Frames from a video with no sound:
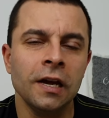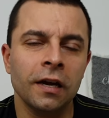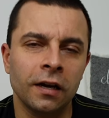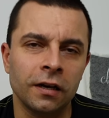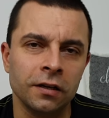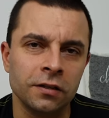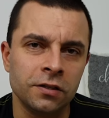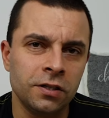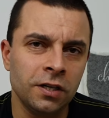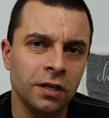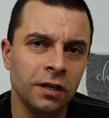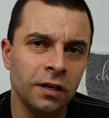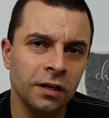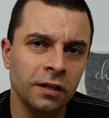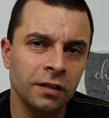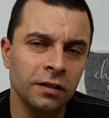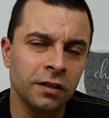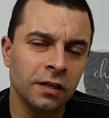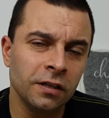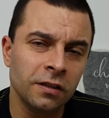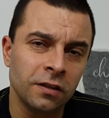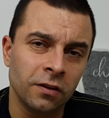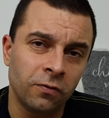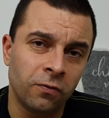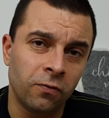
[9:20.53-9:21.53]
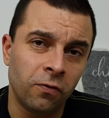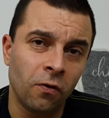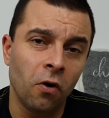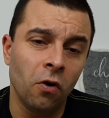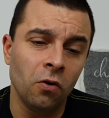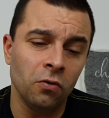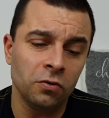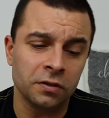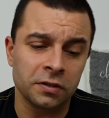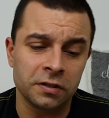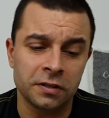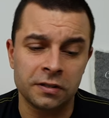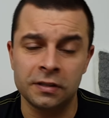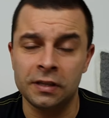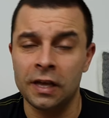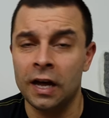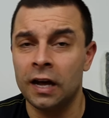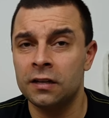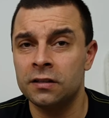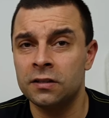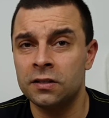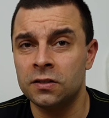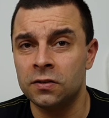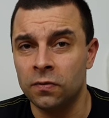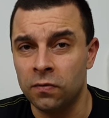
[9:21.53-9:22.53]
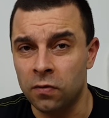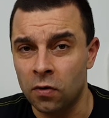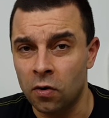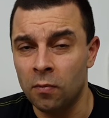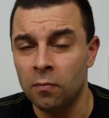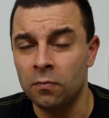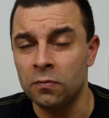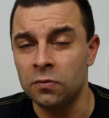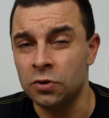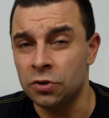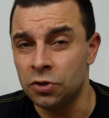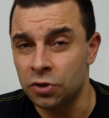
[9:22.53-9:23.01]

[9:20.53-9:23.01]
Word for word: considering that the phone starts from